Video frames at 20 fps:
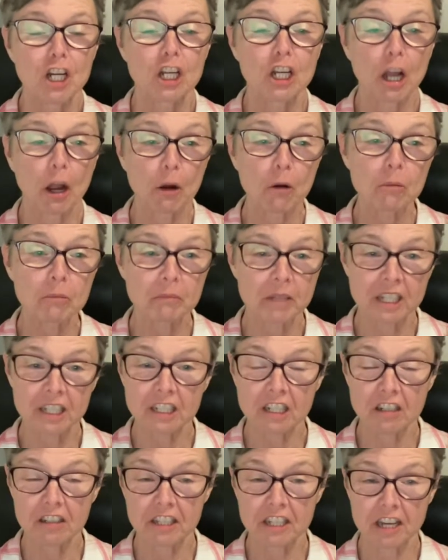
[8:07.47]
Goat
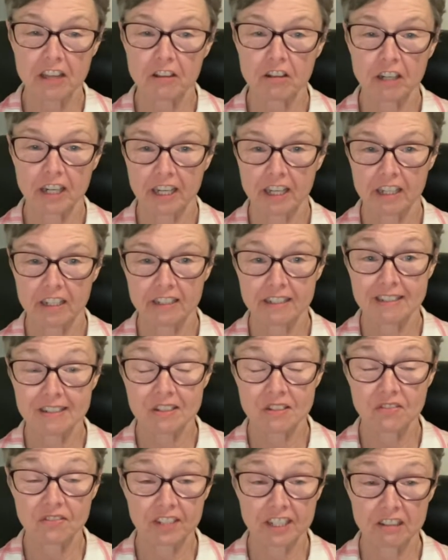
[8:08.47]
meat, on the other hand,
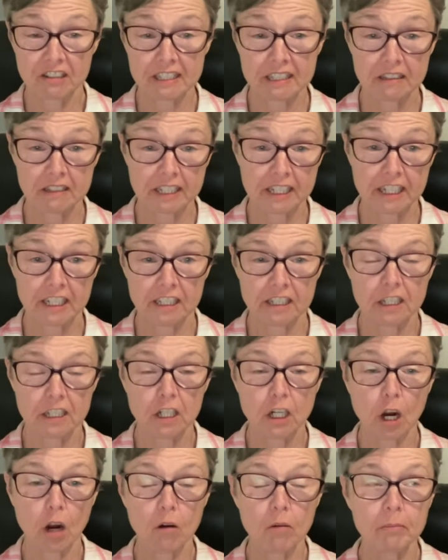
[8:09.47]
is very lean.
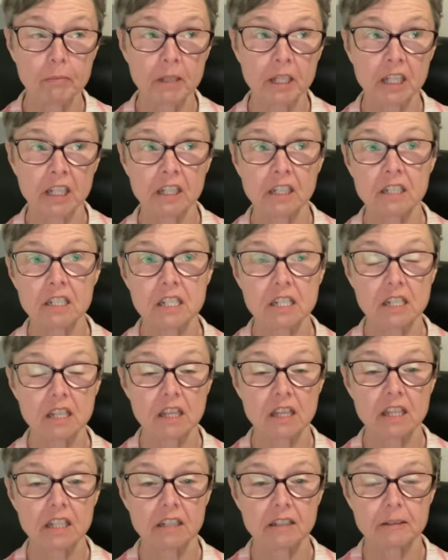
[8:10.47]
Goat meat,
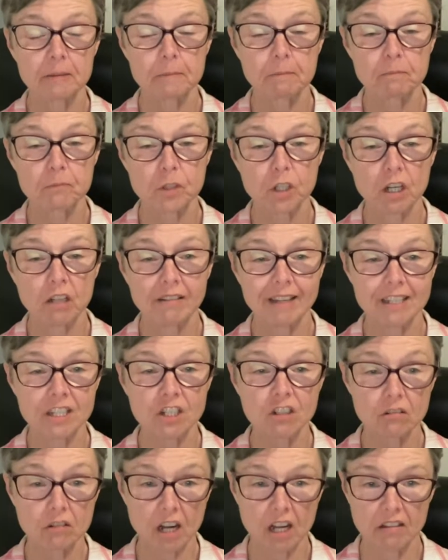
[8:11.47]
the
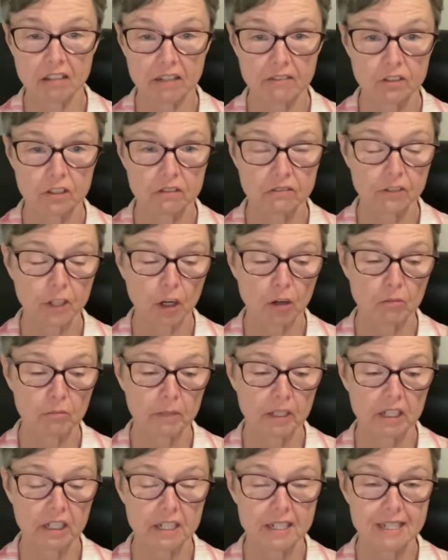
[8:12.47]
cholesterol level of goat
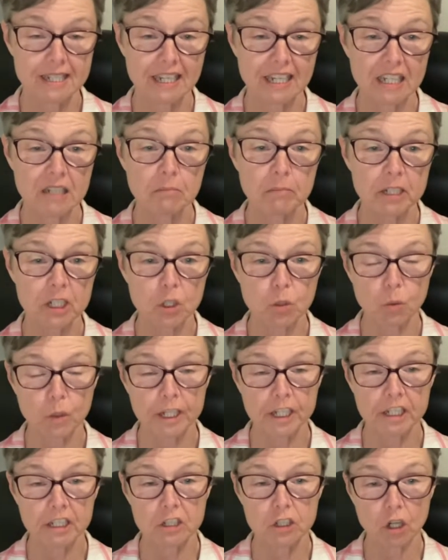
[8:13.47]
meat is in
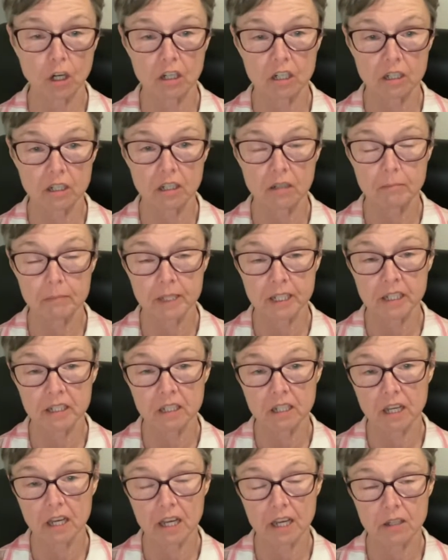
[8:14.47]
between dark
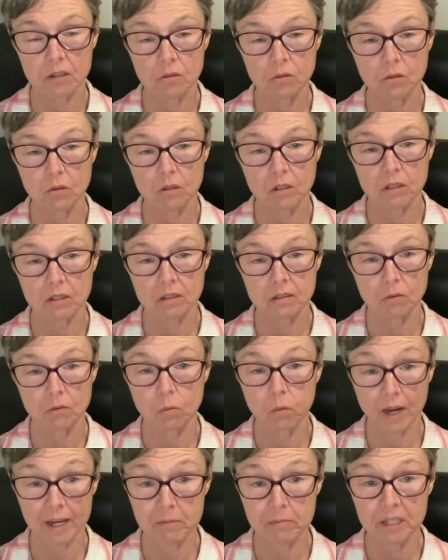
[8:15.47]
meat and
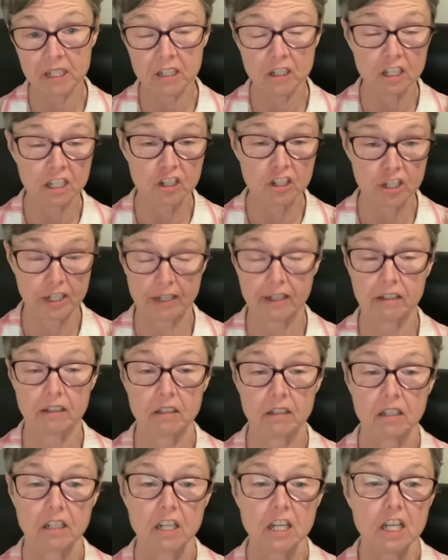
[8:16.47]
white meat on a
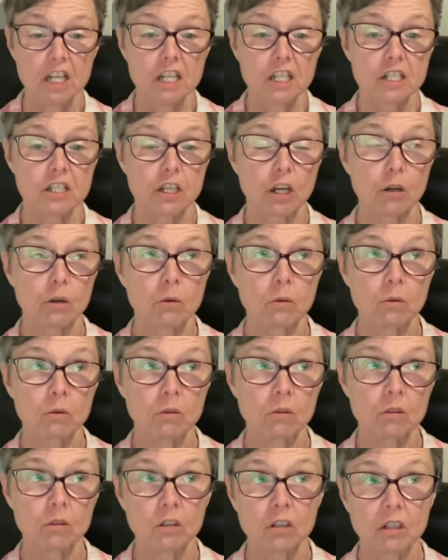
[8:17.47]
chicken. So
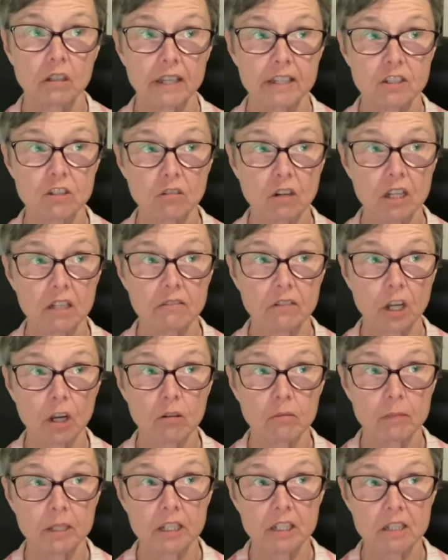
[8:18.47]
cholesterol of
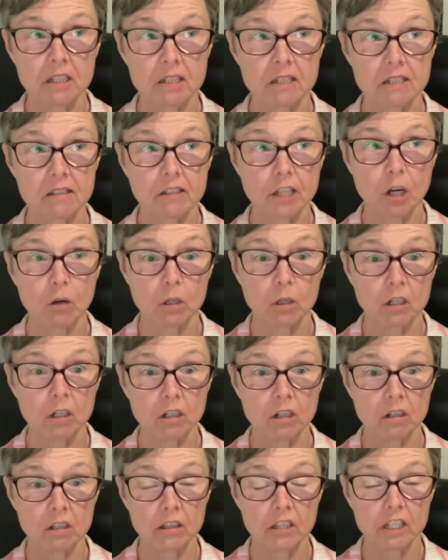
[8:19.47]
goat meat is
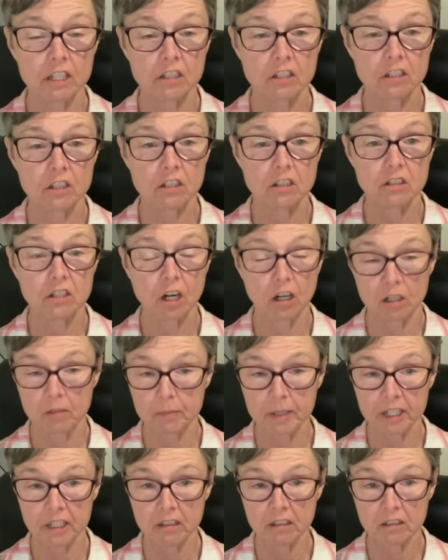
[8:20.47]
lower than dark
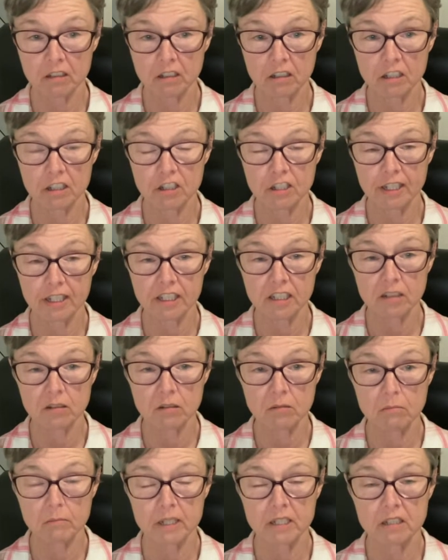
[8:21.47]
meat on a
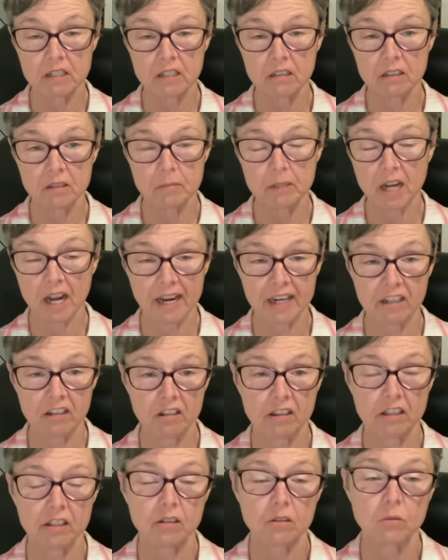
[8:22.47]
chicken, but it's a little bit
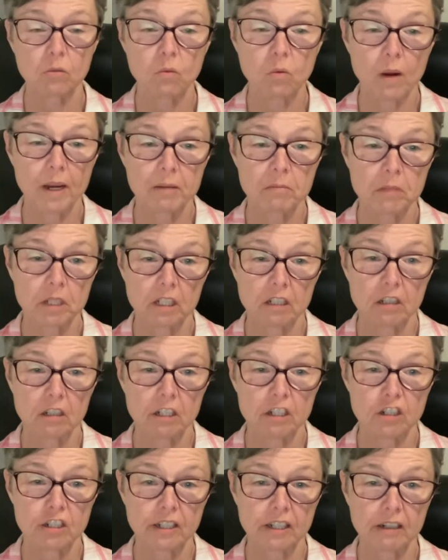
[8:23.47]
higher than white meat
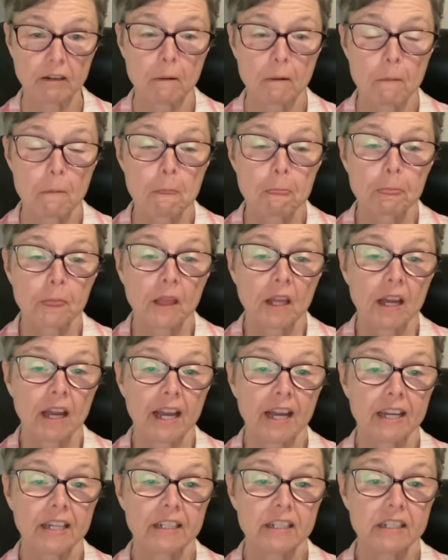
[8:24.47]
on a chicken.
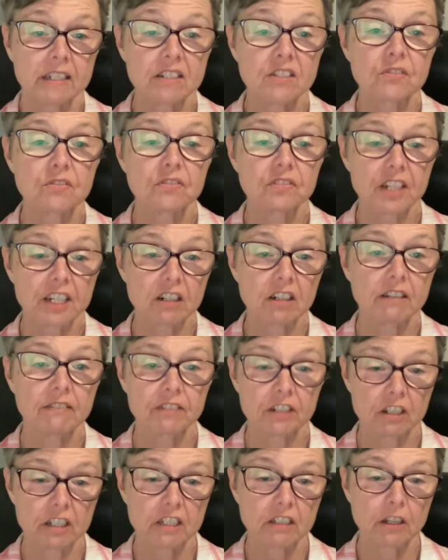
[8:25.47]
And it is very,
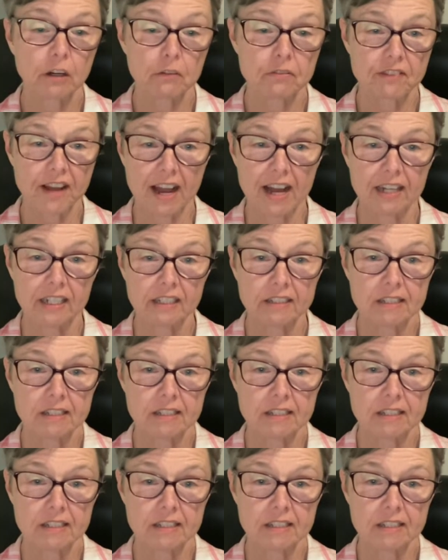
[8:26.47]
very low fat.